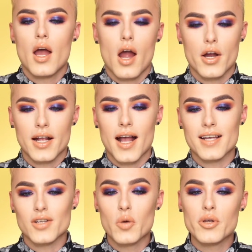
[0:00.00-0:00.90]
Alright
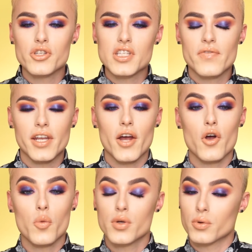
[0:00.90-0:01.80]
guys, I hope you enjoyed this video. I
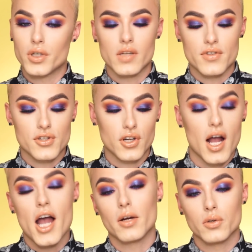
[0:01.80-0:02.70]
hope you really love this look.
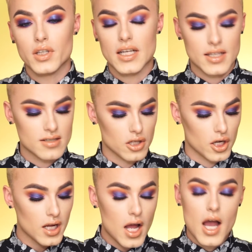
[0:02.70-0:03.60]
I really like this
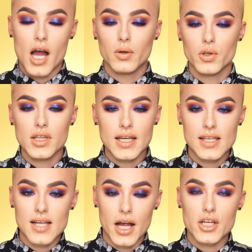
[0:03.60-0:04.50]
look. I really like
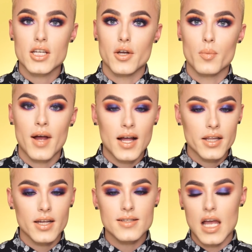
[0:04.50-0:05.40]
these eyeshadow
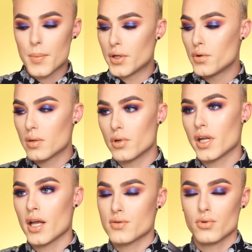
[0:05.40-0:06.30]
palettes. I mean, Huda Beauty
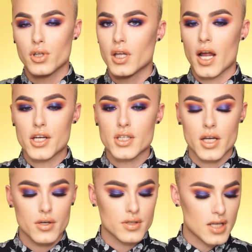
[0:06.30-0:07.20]
has really good
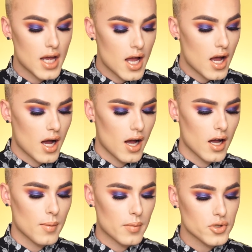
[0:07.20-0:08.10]
eyeshadows.
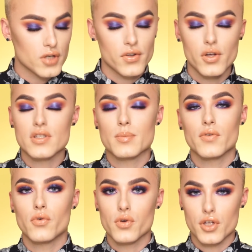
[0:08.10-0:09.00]
I'm sure if you used them
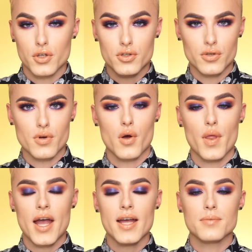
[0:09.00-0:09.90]
before that you do know
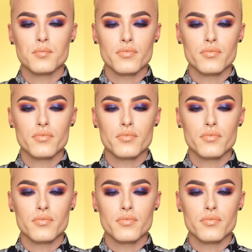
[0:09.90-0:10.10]
that.